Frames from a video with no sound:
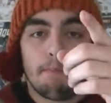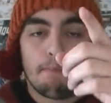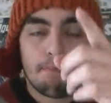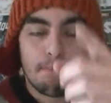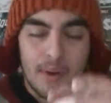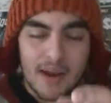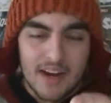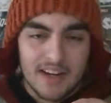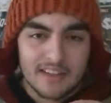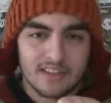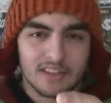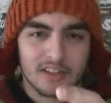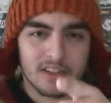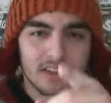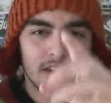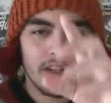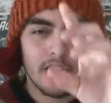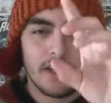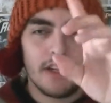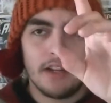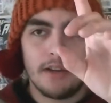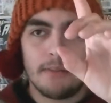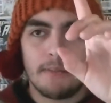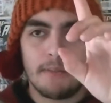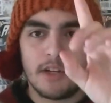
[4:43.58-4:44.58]

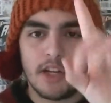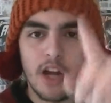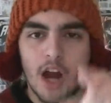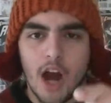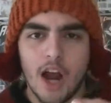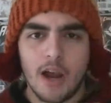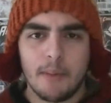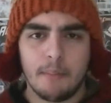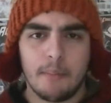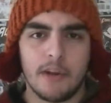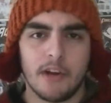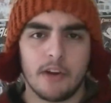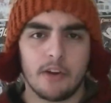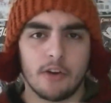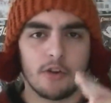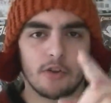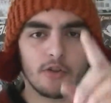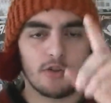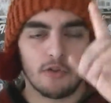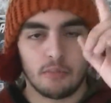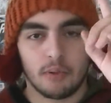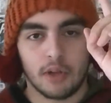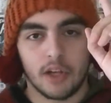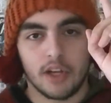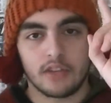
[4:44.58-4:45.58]
Basically, Guy Pearce,
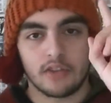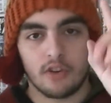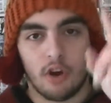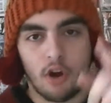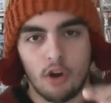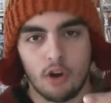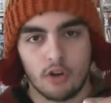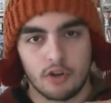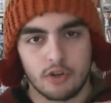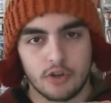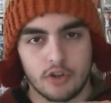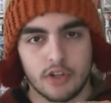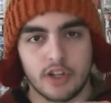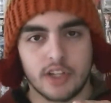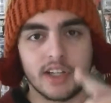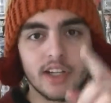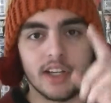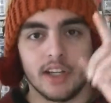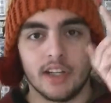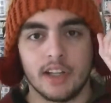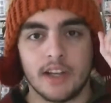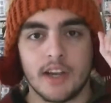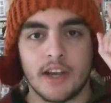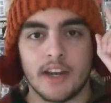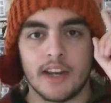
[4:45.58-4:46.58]
who plays Aldrich
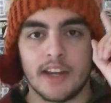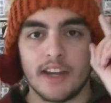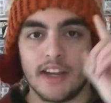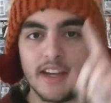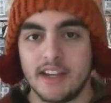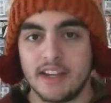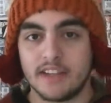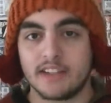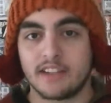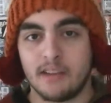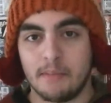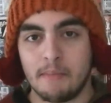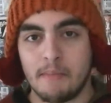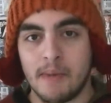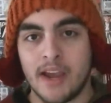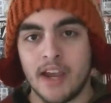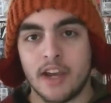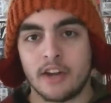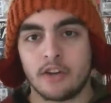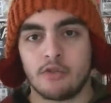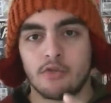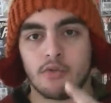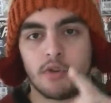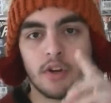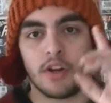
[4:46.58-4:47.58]
Killian, is the
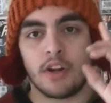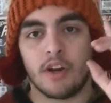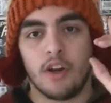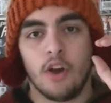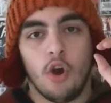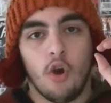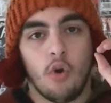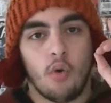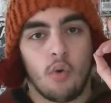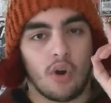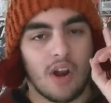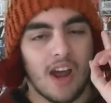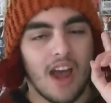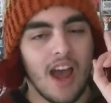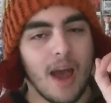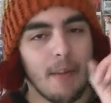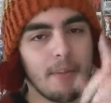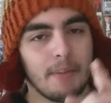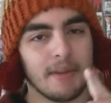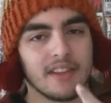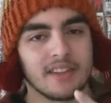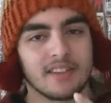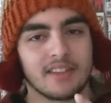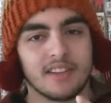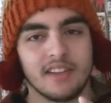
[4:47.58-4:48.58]
Mandarin. What
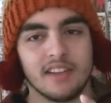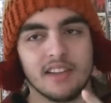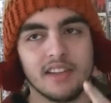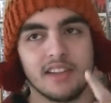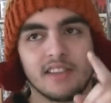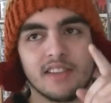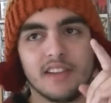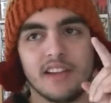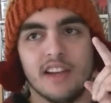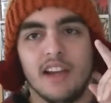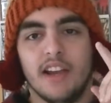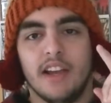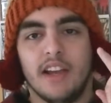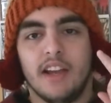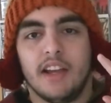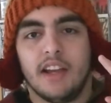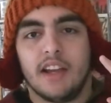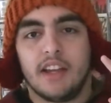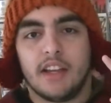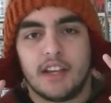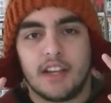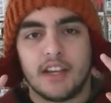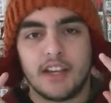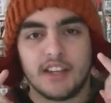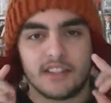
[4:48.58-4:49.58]
happens is,
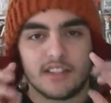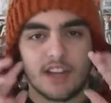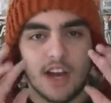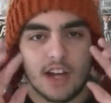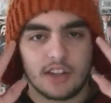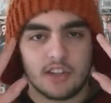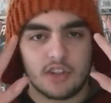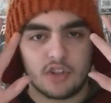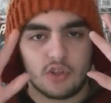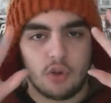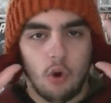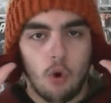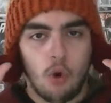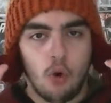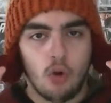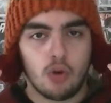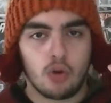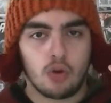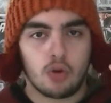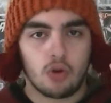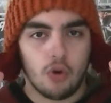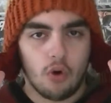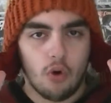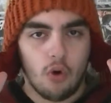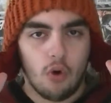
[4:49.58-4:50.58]
he's got this whole
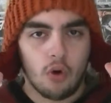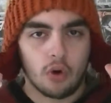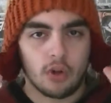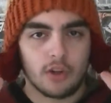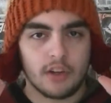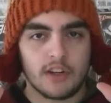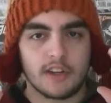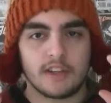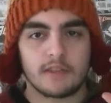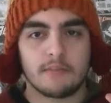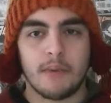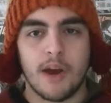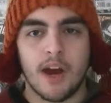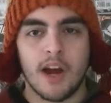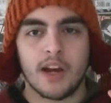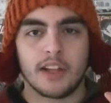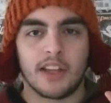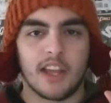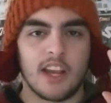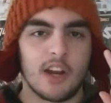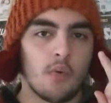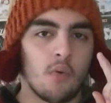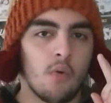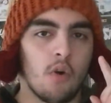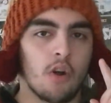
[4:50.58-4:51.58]
goal in his mind
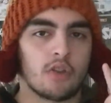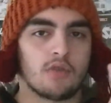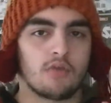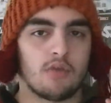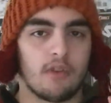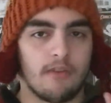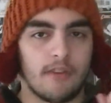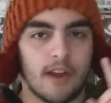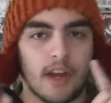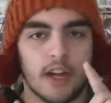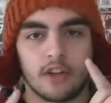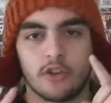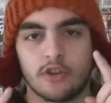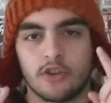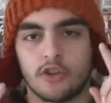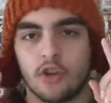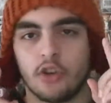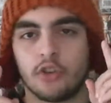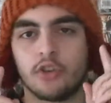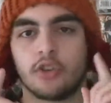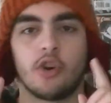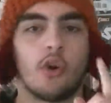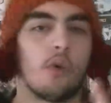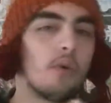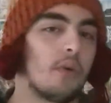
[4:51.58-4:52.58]
that he wants revenge
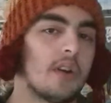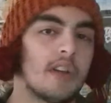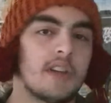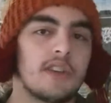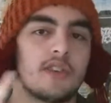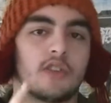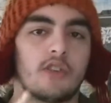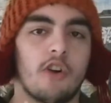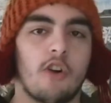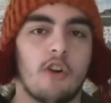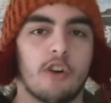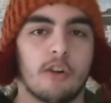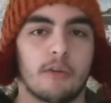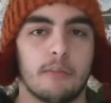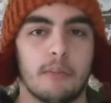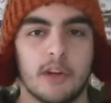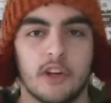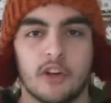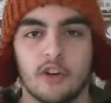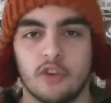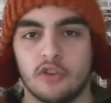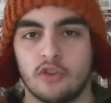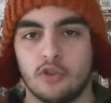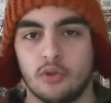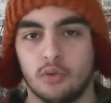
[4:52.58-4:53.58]
on Tony Stark
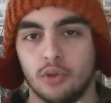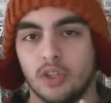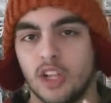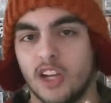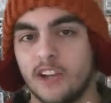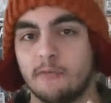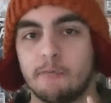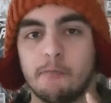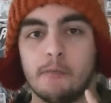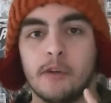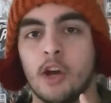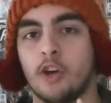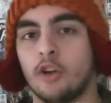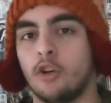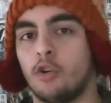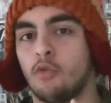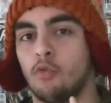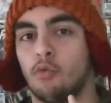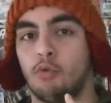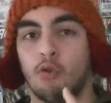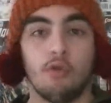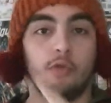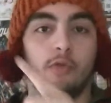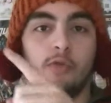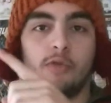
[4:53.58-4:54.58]
because you left me on a
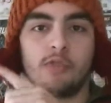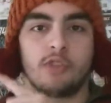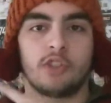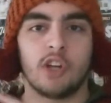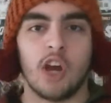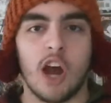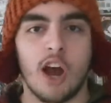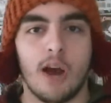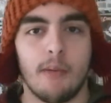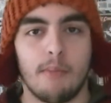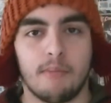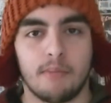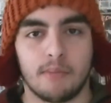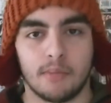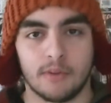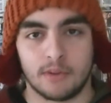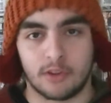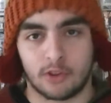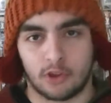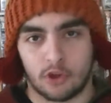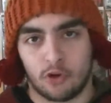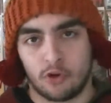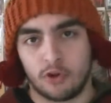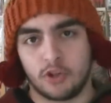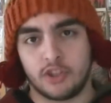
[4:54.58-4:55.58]
rooftop
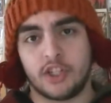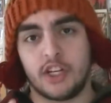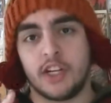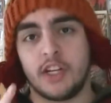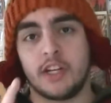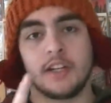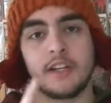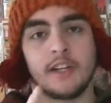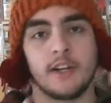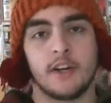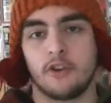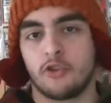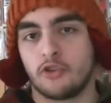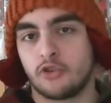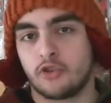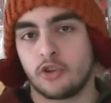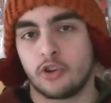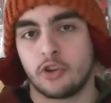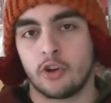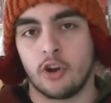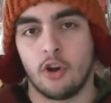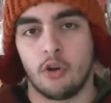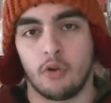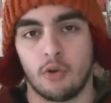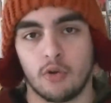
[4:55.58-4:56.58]
13 years
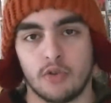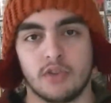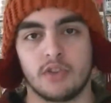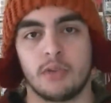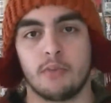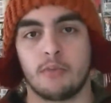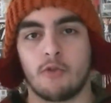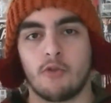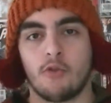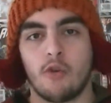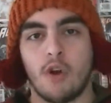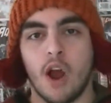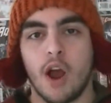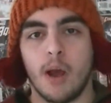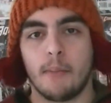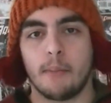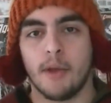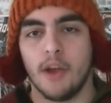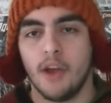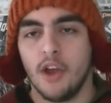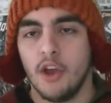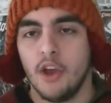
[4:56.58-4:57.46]
ago or some crap.